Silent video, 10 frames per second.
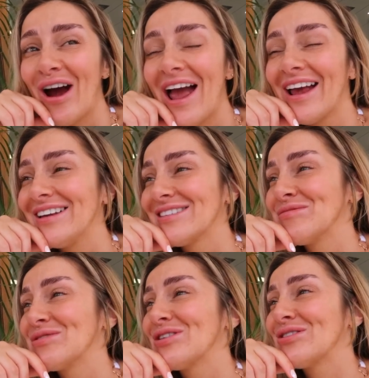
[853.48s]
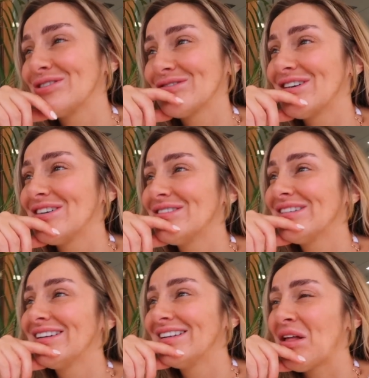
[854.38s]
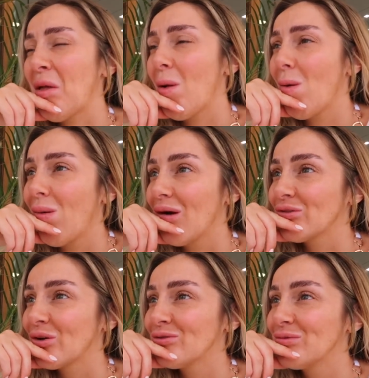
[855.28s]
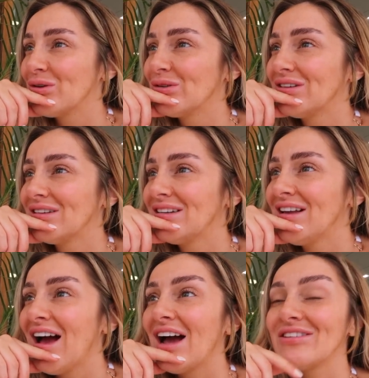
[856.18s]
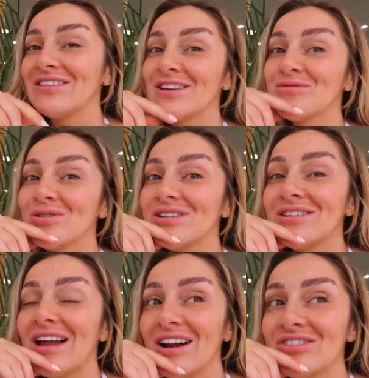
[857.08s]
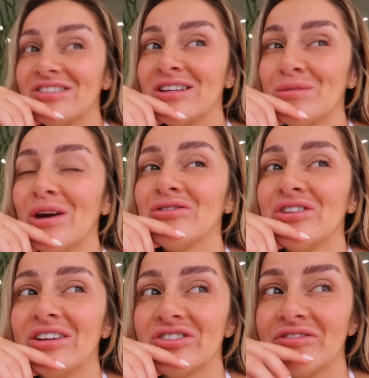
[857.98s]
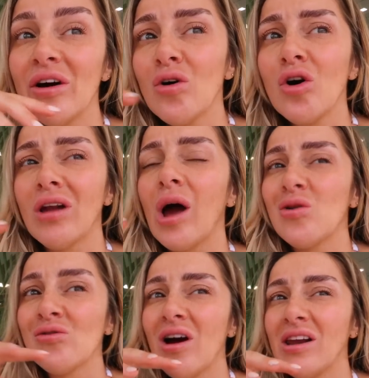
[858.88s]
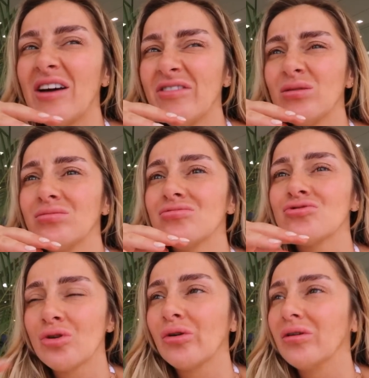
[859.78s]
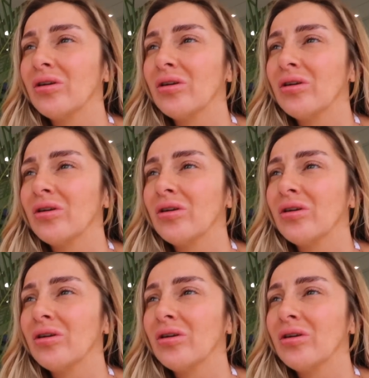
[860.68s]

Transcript: I hate Sambuca as well. Oh, that's horrible. I think that's what did actually tip me over to the edge. Cause I felt like alright, like, I felt drunk.